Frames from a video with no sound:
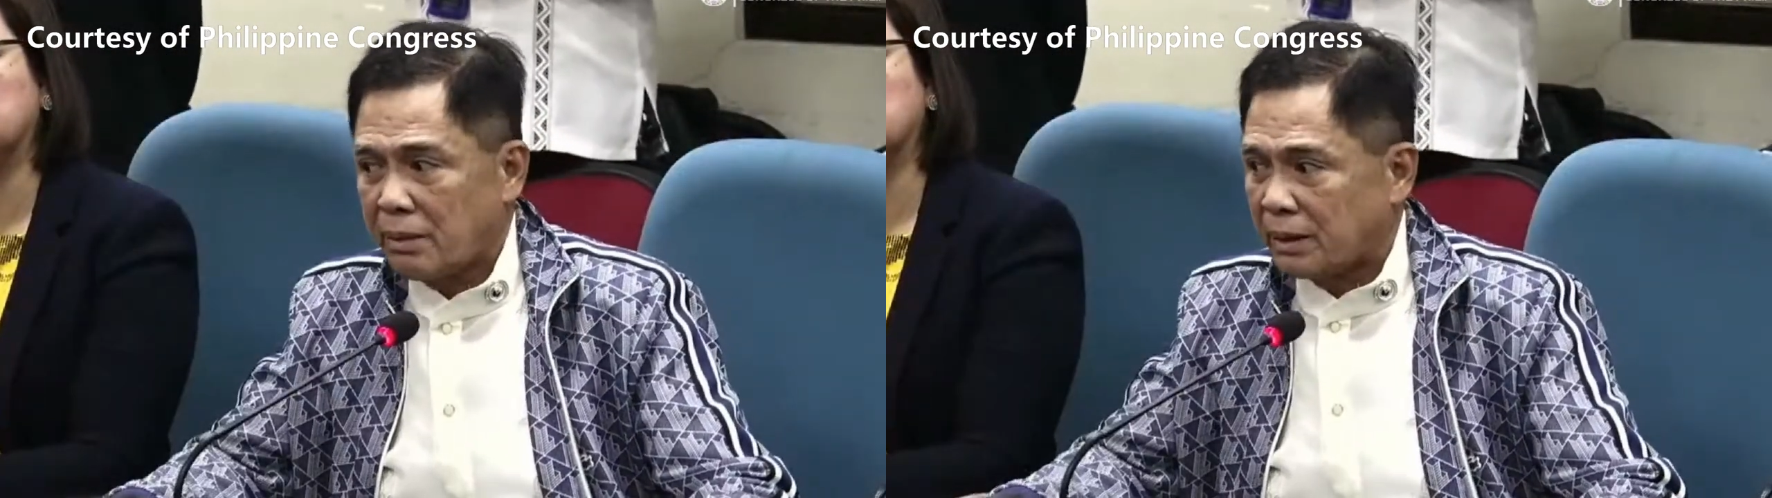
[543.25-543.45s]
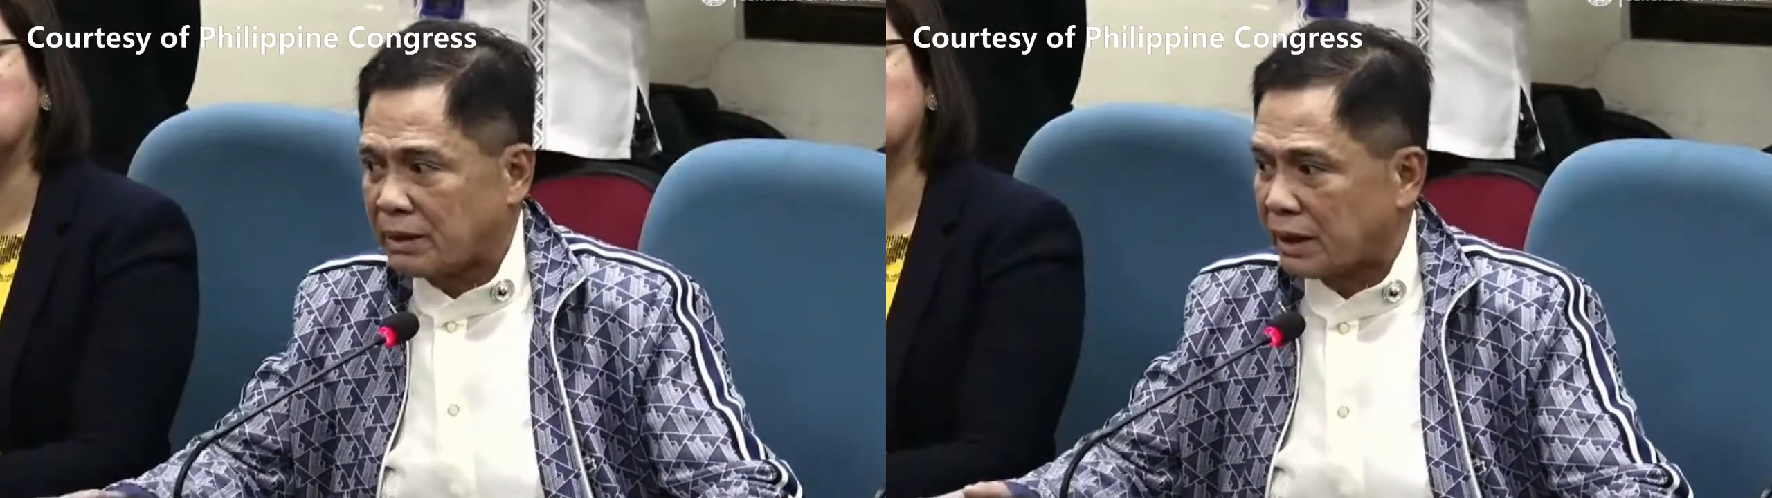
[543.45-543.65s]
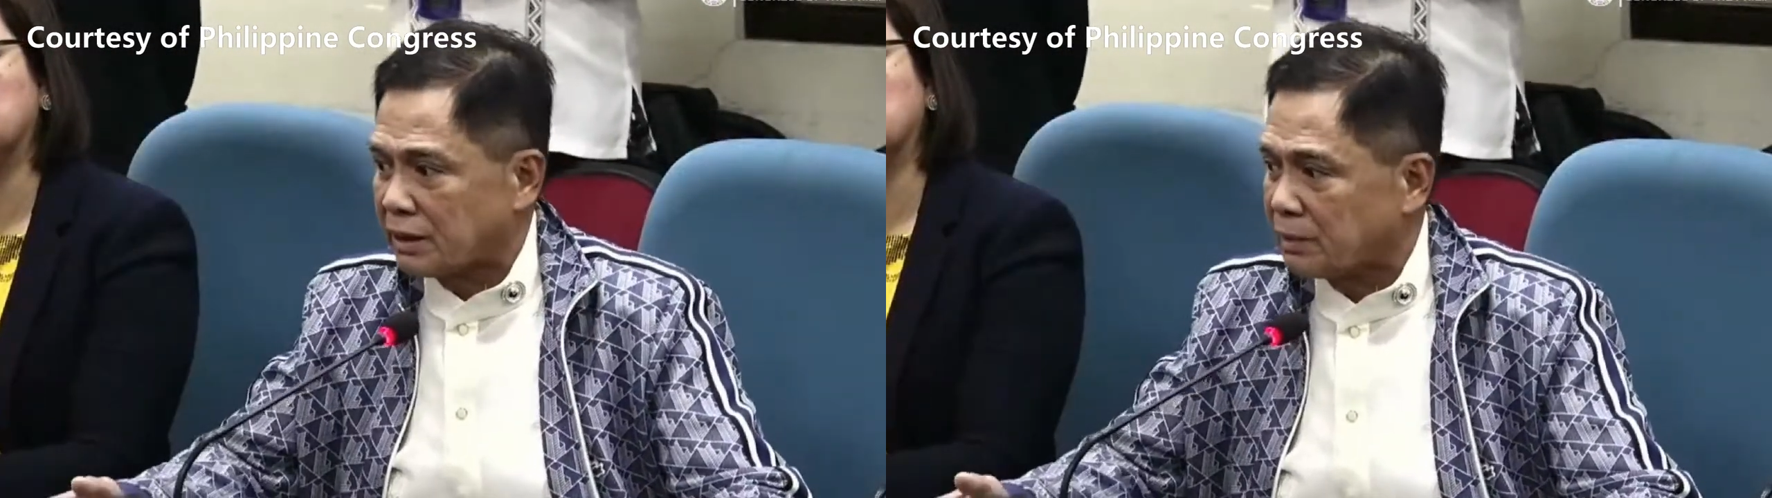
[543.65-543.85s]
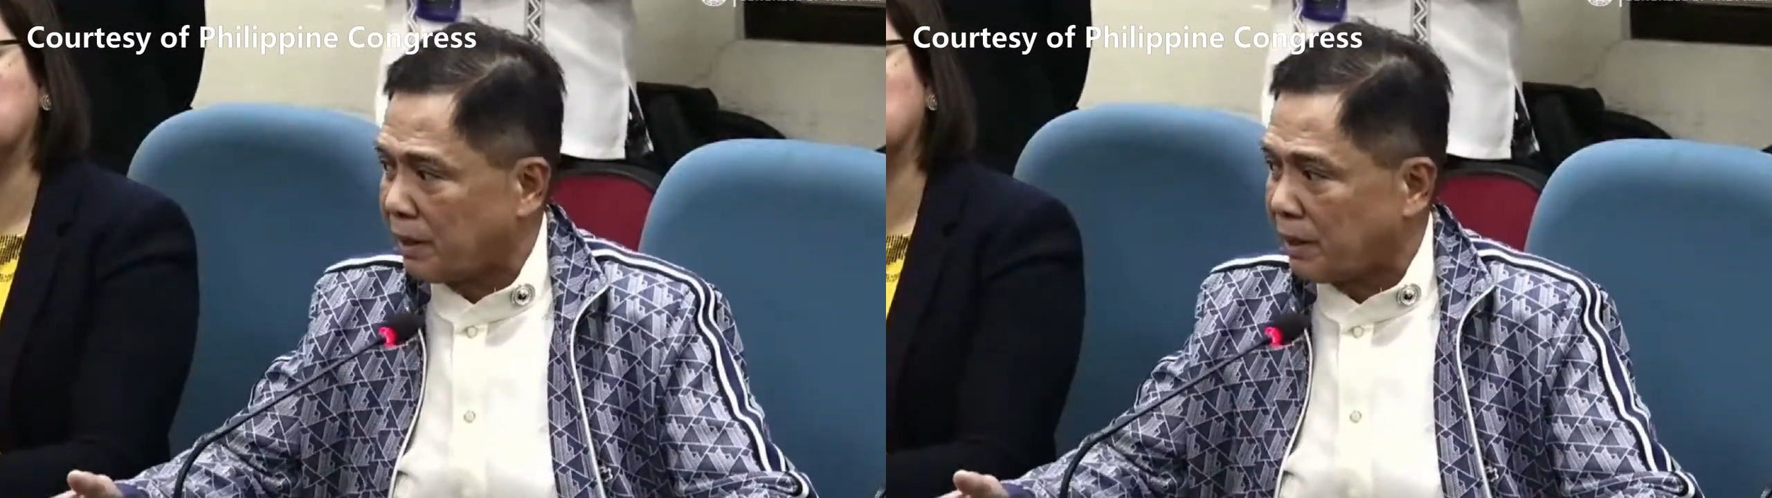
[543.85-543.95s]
might change